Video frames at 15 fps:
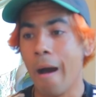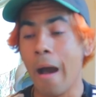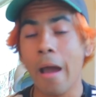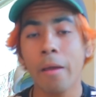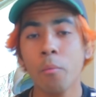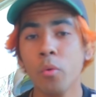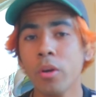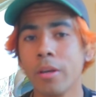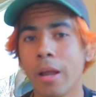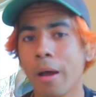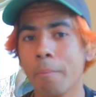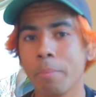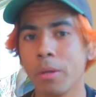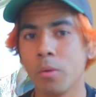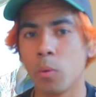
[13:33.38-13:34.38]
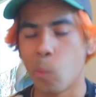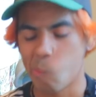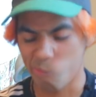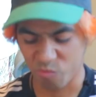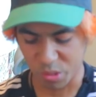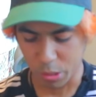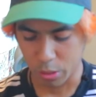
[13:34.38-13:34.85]
I would not be
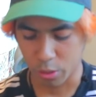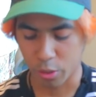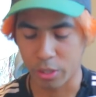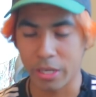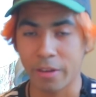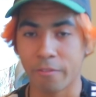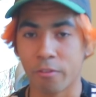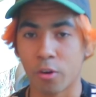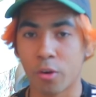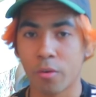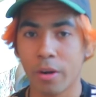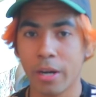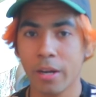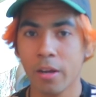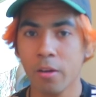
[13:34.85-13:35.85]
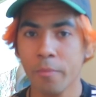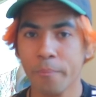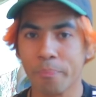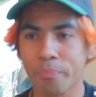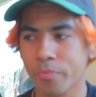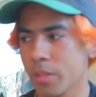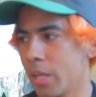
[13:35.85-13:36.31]
learning vert right now
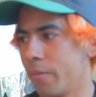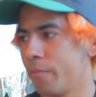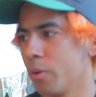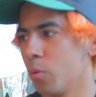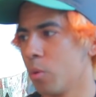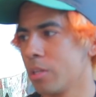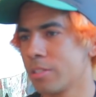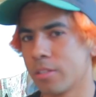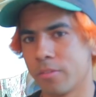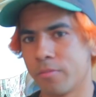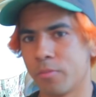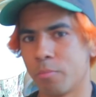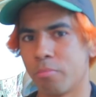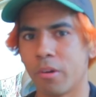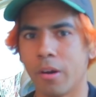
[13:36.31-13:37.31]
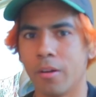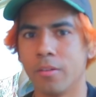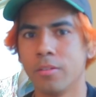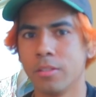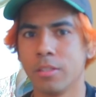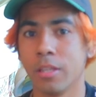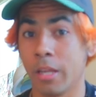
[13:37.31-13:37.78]
if it wasn't for Braille.
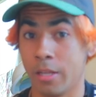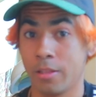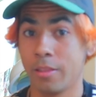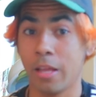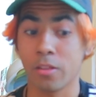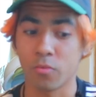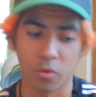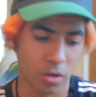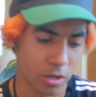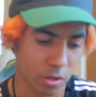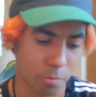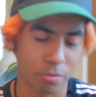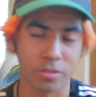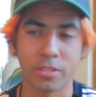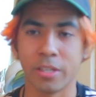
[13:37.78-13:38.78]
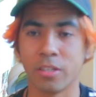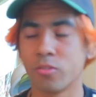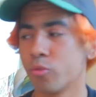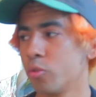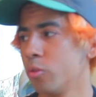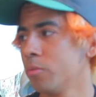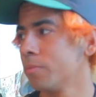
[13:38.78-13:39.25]
Like, that's 100%
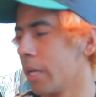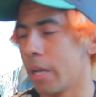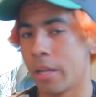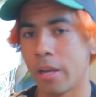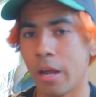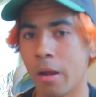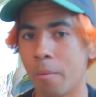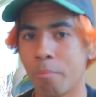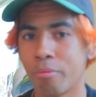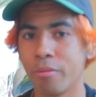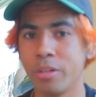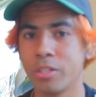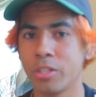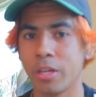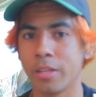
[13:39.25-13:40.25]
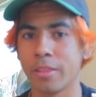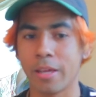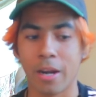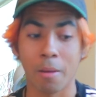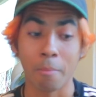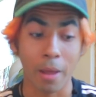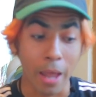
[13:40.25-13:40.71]
true. And I appreciate
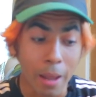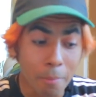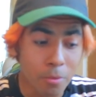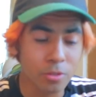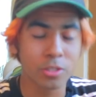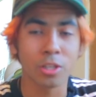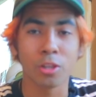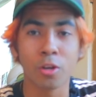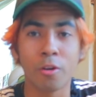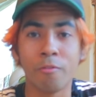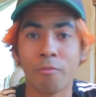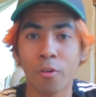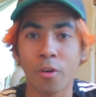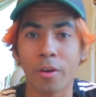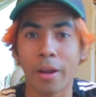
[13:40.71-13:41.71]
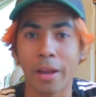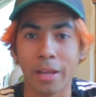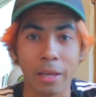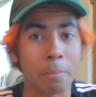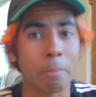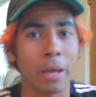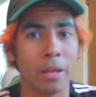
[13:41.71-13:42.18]
that I'm able to learn vert
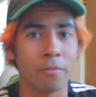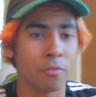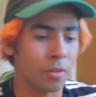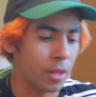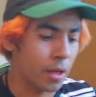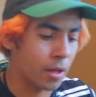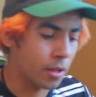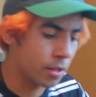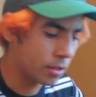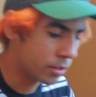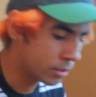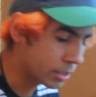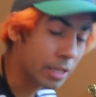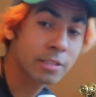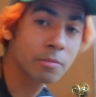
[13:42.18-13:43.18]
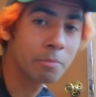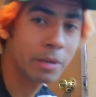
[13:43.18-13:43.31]
and get paid for that. That's